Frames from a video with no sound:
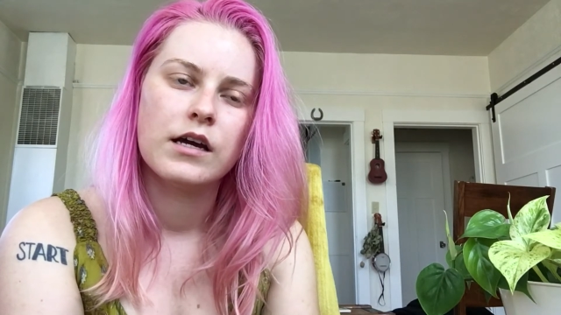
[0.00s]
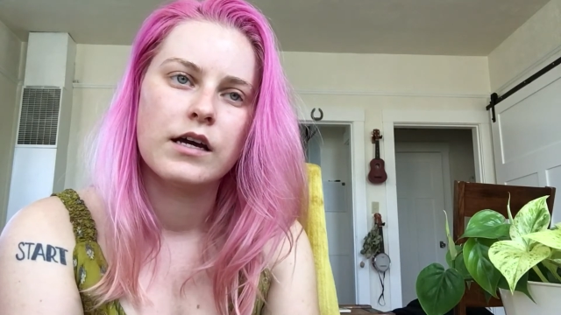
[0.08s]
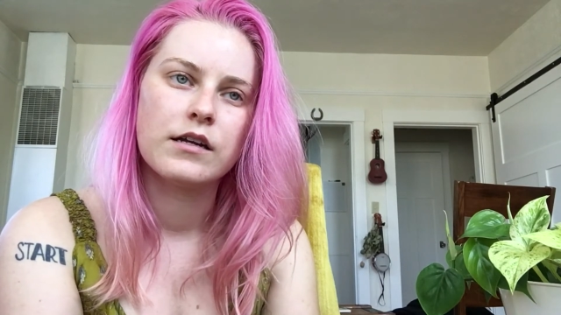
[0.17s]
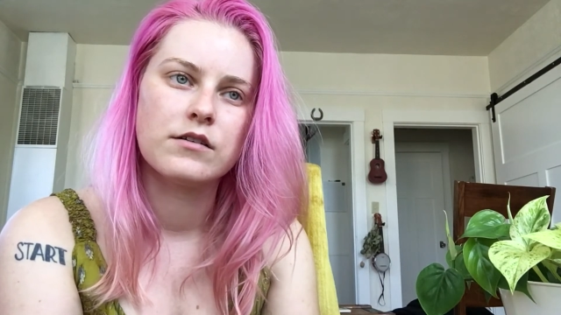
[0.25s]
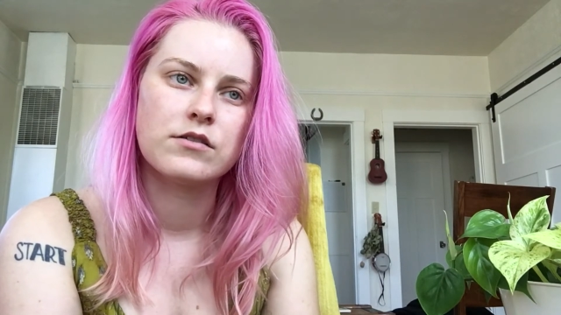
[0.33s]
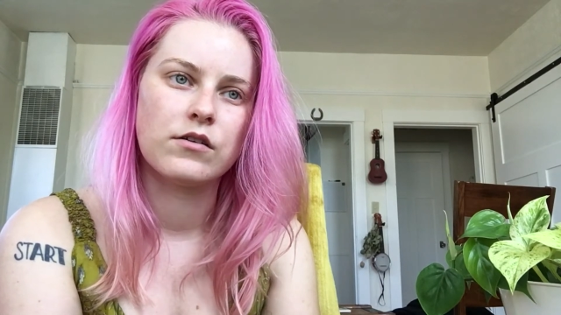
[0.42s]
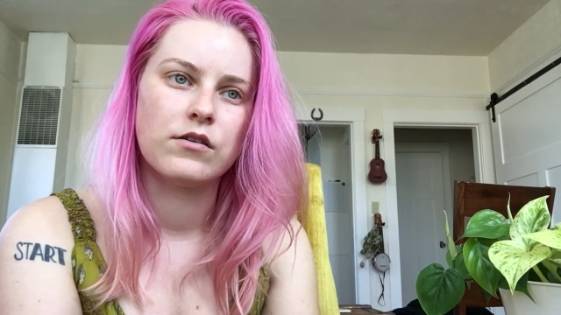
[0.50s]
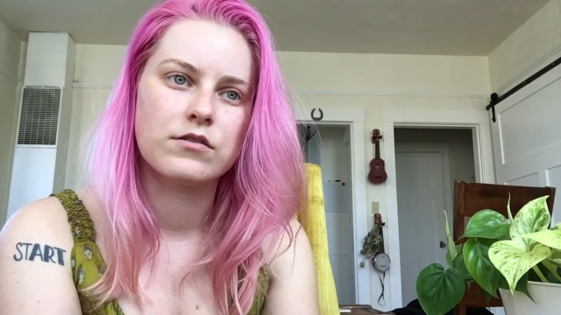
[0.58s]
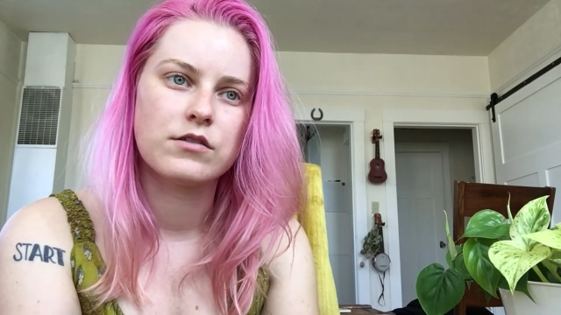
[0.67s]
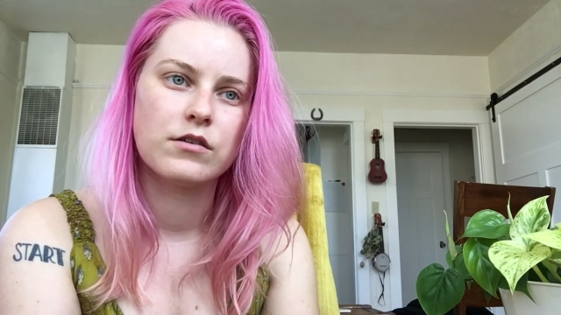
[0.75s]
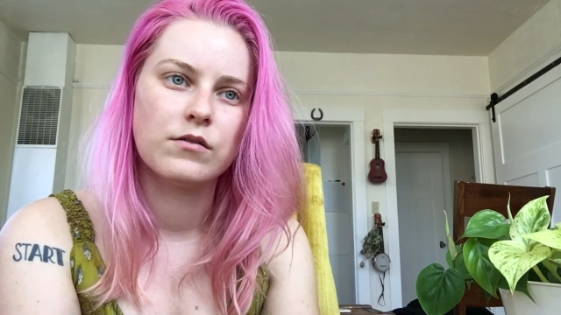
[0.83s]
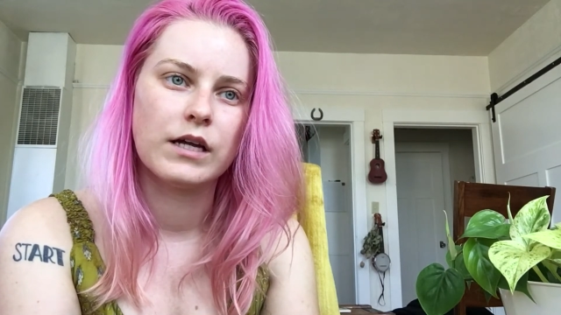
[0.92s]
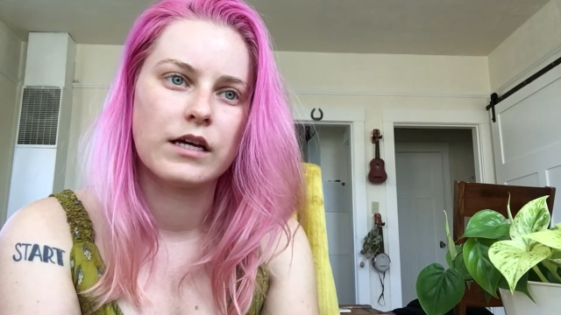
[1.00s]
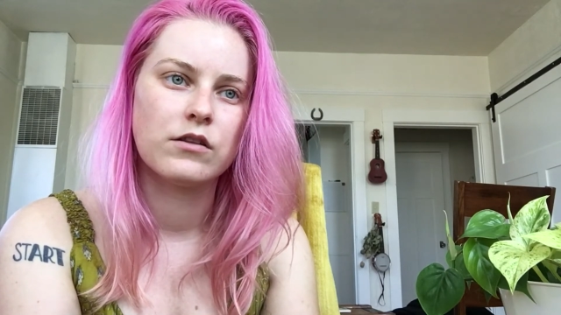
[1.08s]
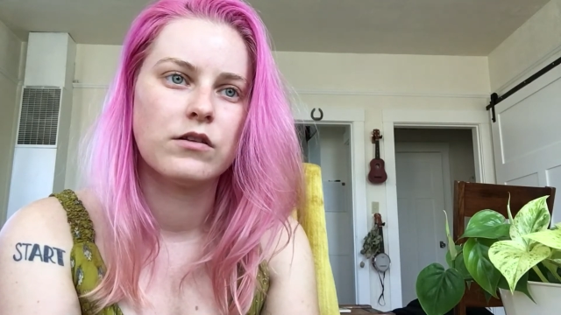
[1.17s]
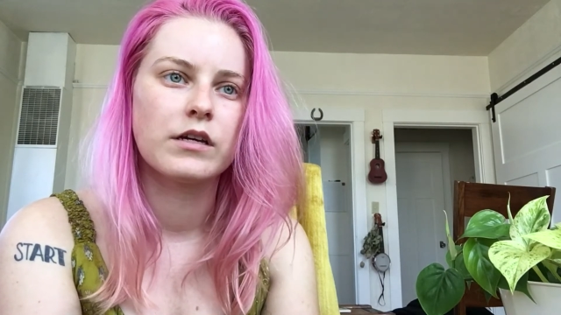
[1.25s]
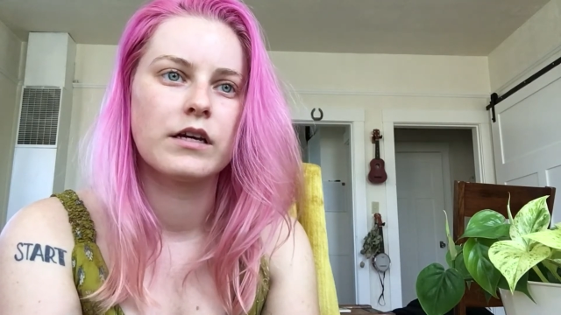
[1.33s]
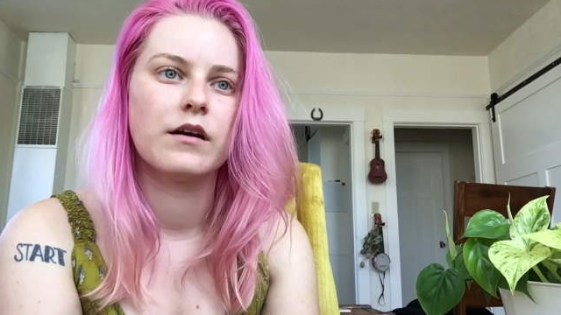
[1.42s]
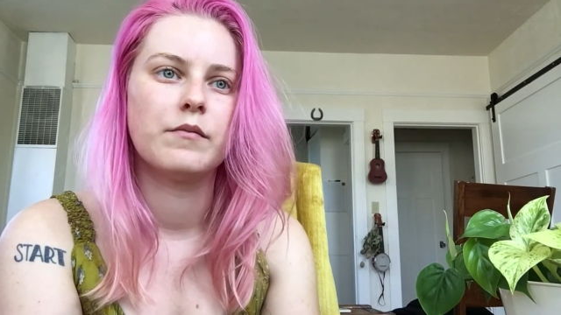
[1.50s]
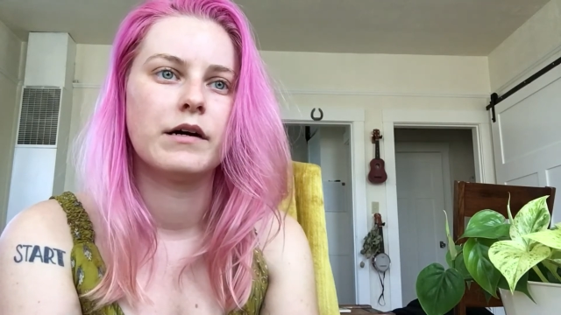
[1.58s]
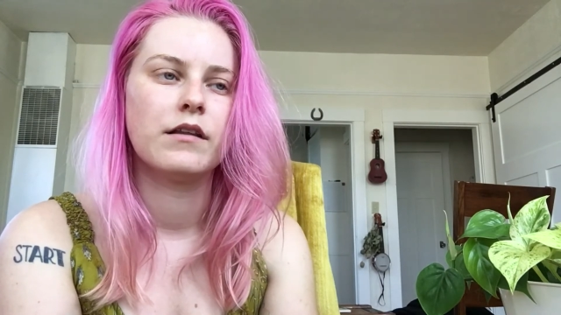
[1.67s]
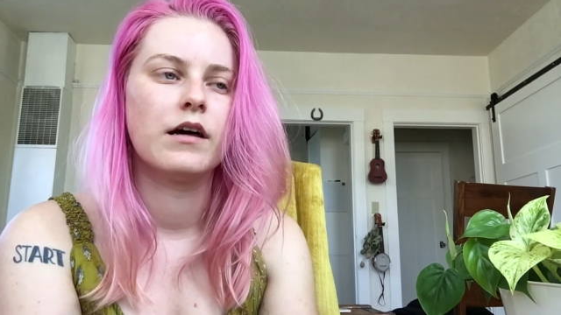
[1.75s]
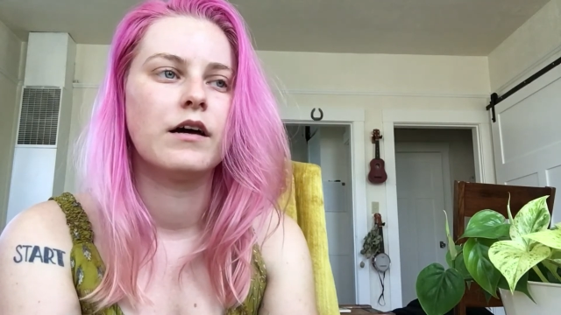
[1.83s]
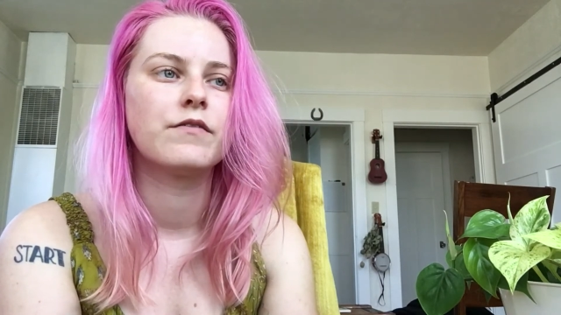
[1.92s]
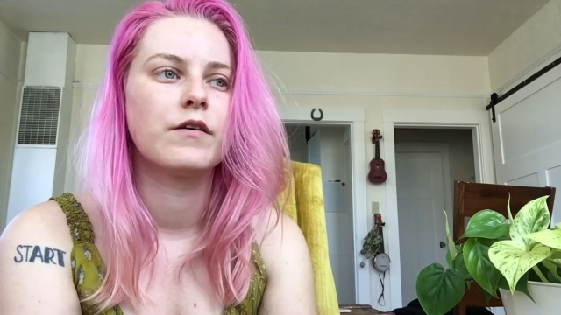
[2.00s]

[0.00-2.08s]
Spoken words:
and is also like looking at my life